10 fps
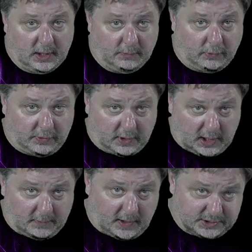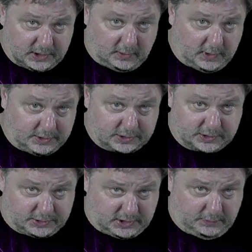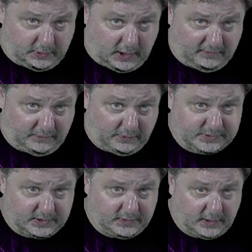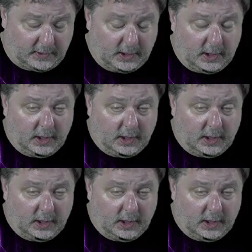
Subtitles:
and thought it came out of the sea creatures because there's simpler life forms in there.